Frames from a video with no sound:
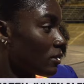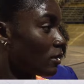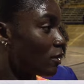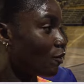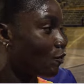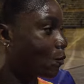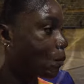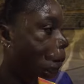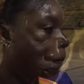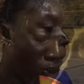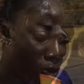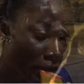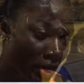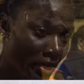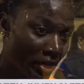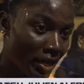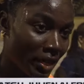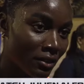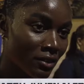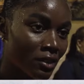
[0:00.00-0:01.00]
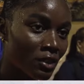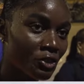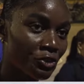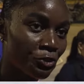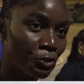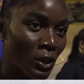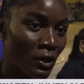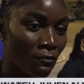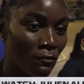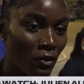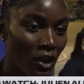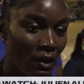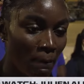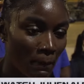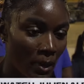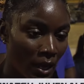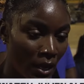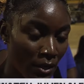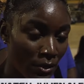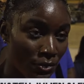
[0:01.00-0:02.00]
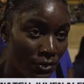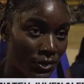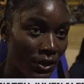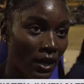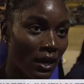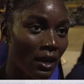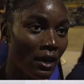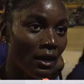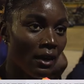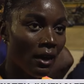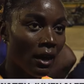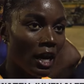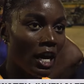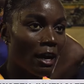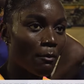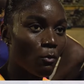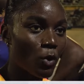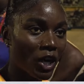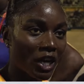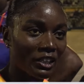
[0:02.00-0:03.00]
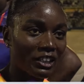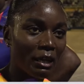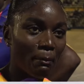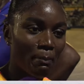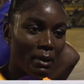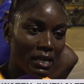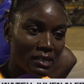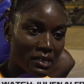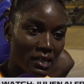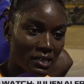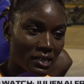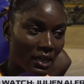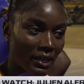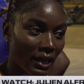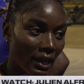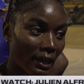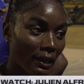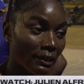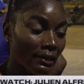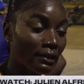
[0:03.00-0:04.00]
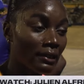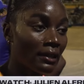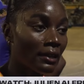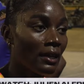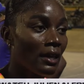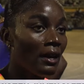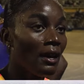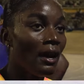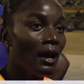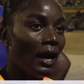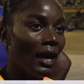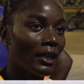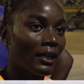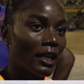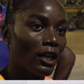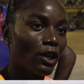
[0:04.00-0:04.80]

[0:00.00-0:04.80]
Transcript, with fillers: Training, train for a month, um, work on the basics again, and then go to